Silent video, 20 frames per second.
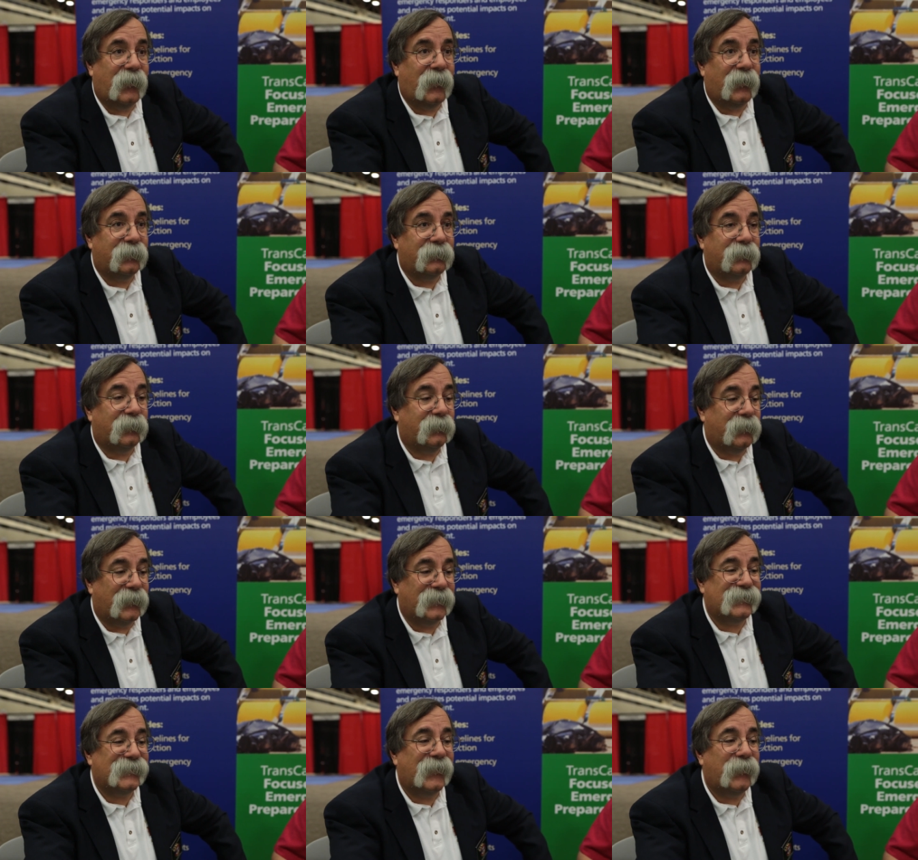out there
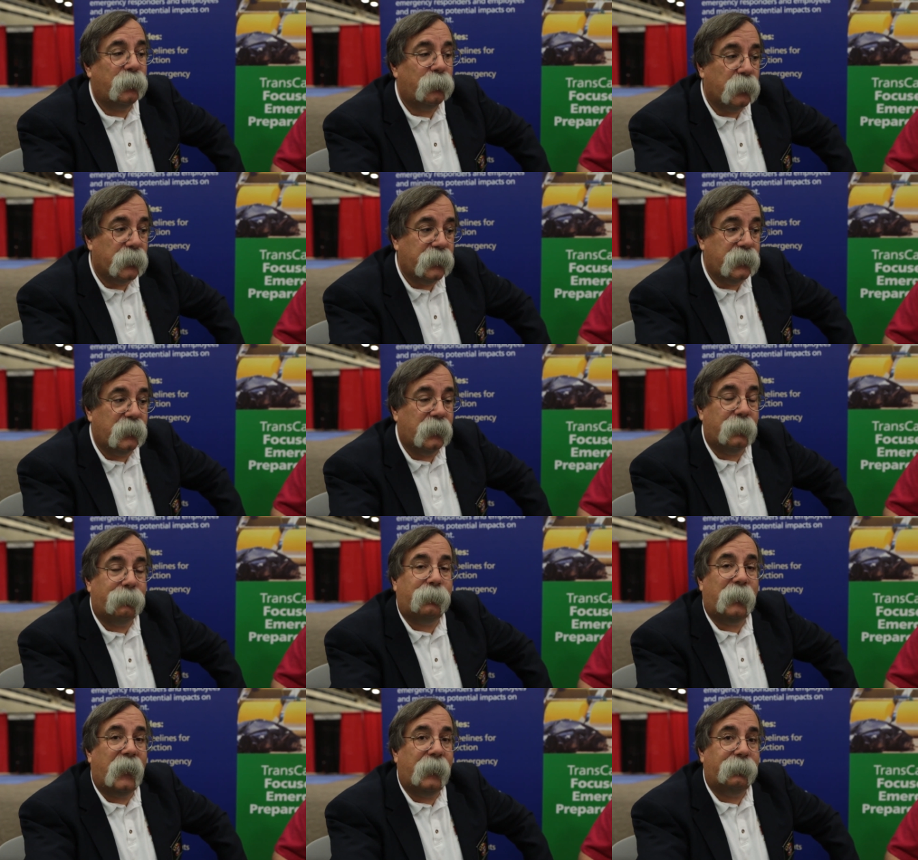that's anywhere near a
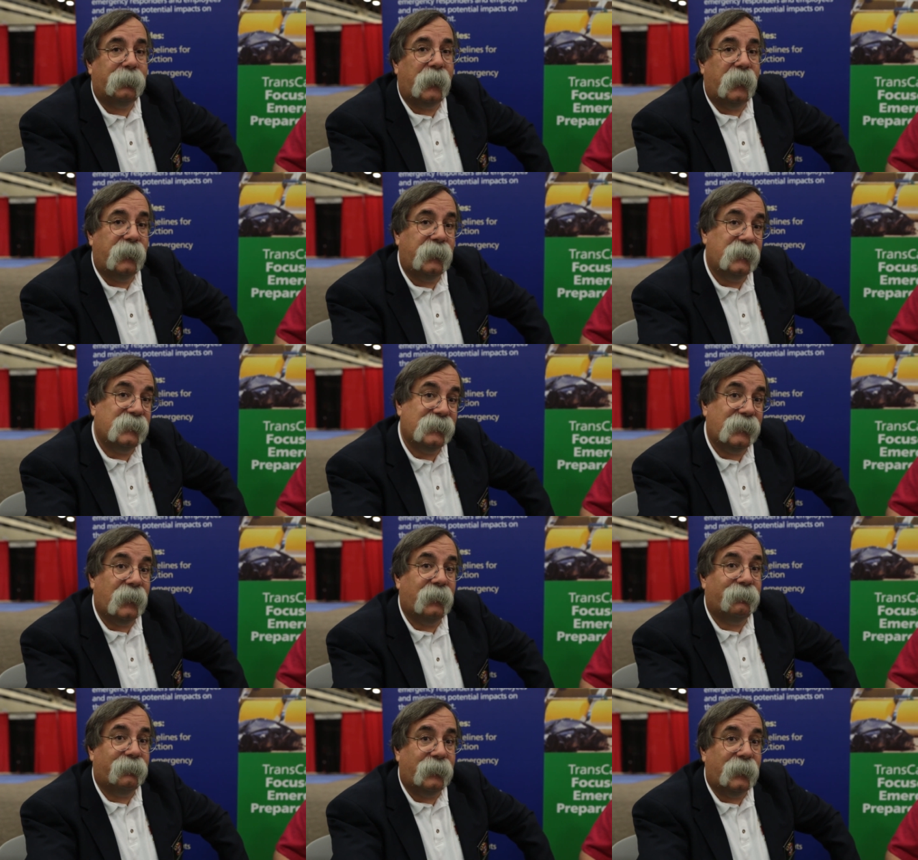pipeline needs to get
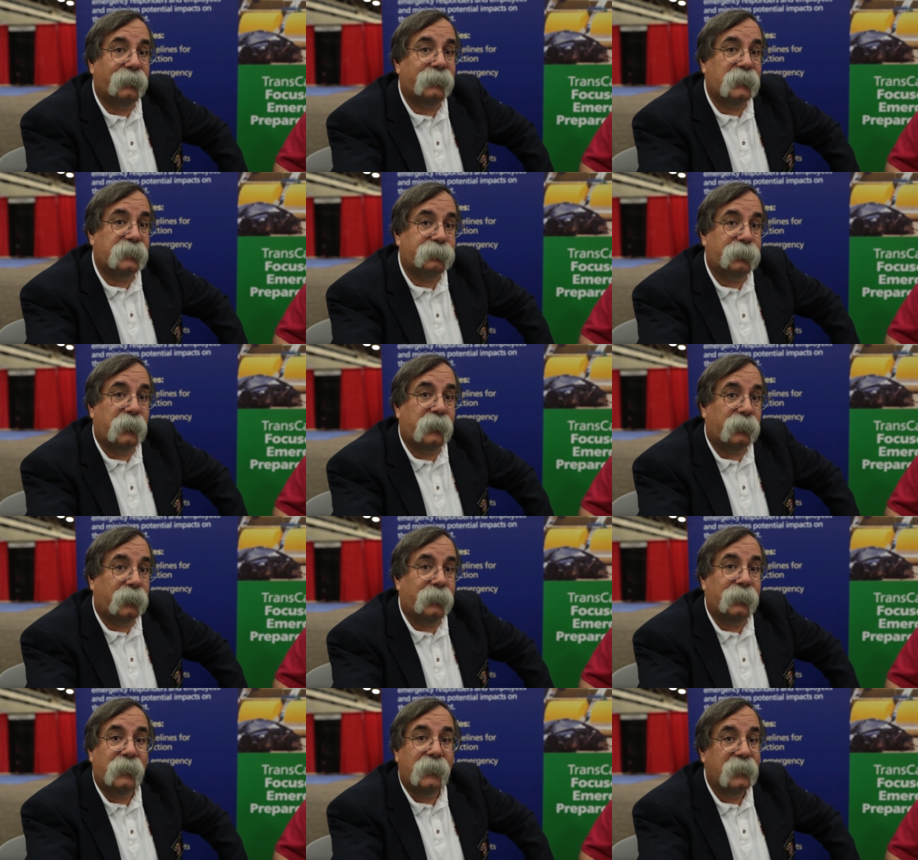involved in this program.
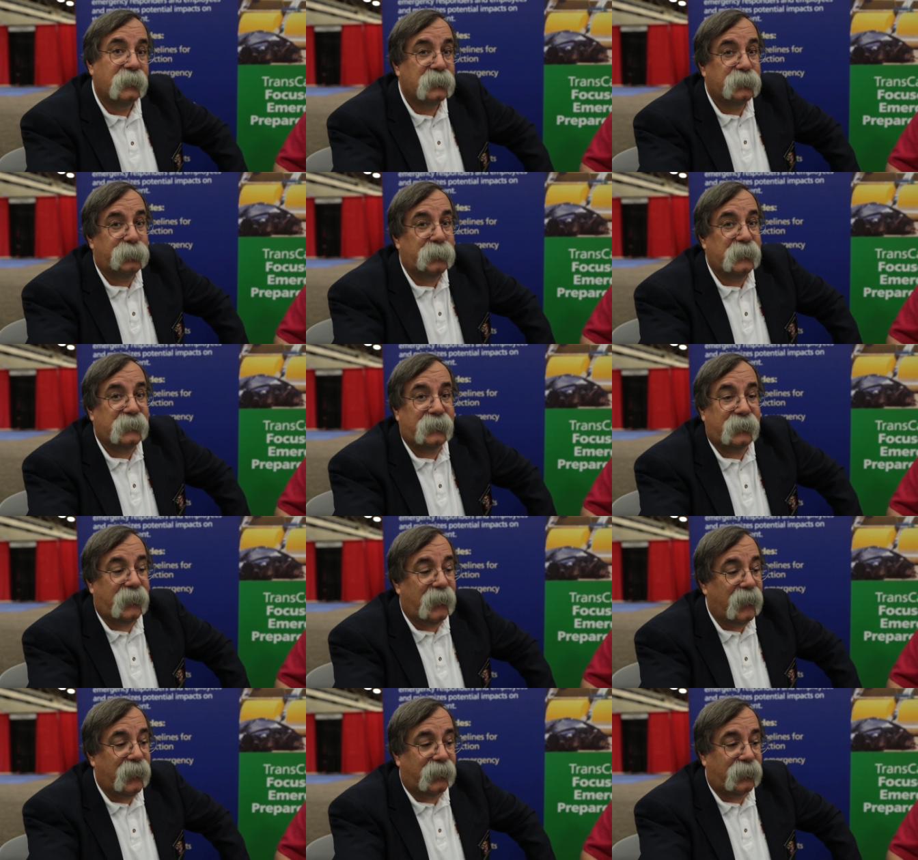It's a piece of
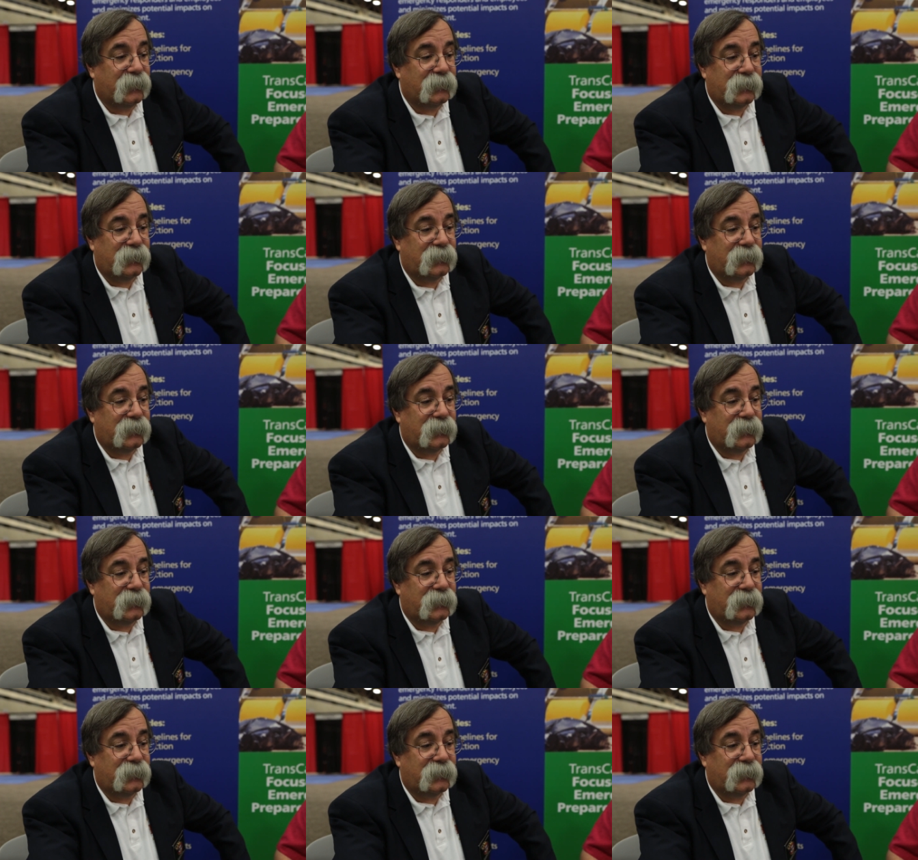cake. It's,